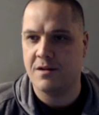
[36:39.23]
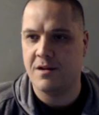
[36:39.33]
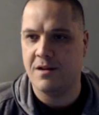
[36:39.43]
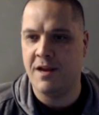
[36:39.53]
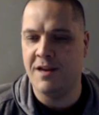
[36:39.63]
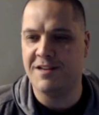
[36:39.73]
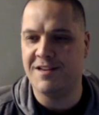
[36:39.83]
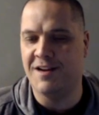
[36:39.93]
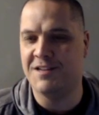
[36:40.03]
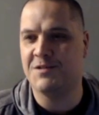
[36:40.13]
And it
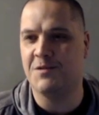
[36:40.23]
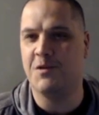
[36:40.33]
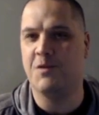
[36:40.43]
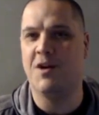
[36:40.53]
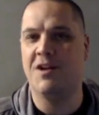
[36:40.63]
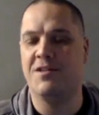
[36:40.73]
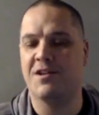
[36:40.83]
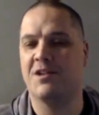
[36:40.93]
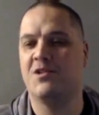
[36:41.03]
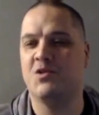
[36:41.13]
does. When we win on the
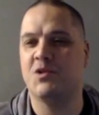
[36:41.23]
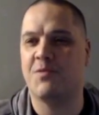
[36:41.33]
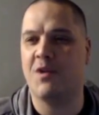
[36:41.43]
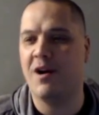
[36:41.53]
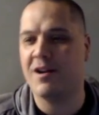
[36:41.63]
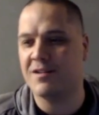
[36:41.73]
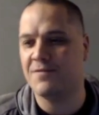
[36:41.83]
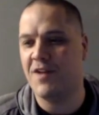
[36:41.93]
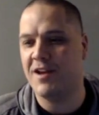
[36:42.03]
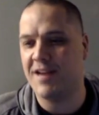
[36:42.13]
Katyusha proc,
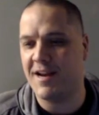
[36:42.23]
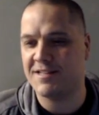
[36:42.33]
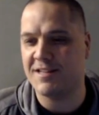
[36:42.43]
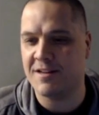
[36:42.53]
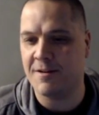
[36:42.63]
fantastic.